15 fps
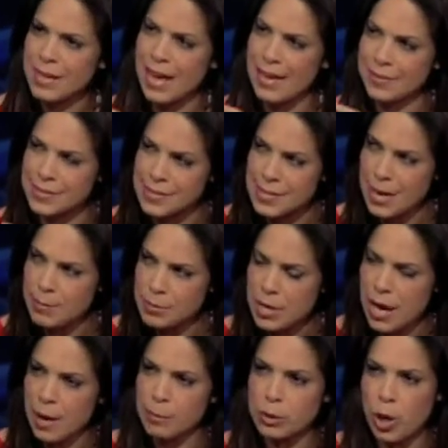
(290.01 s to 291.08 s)
At the same
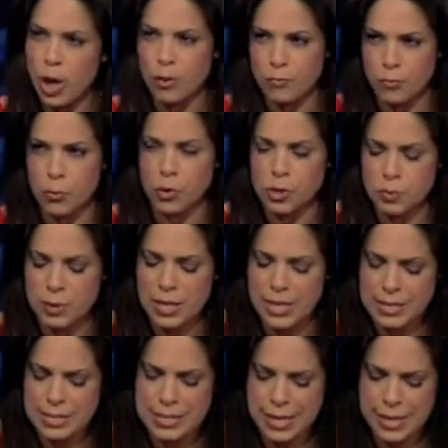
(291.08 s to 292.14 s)
time, law enforcement
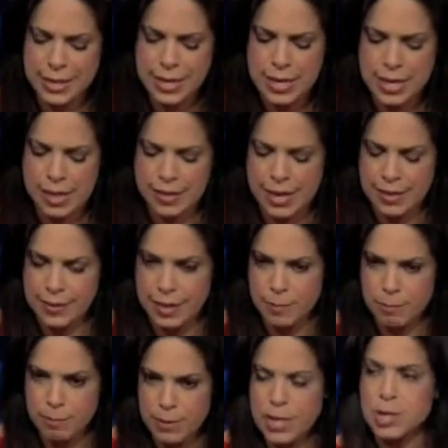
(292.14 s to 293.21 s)
has said that
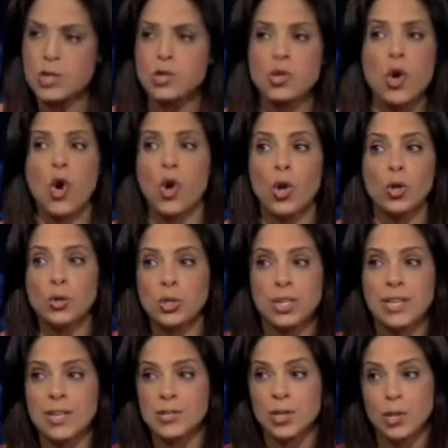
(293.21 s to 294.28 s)
they've been called to
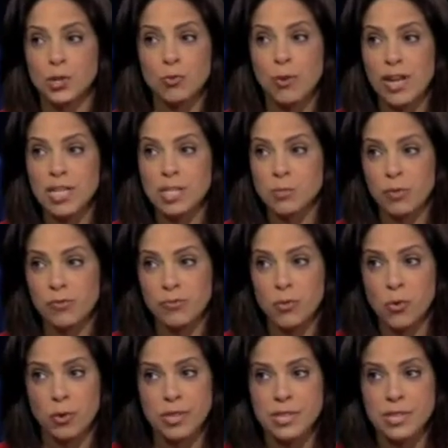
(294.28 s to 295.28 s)
his address before.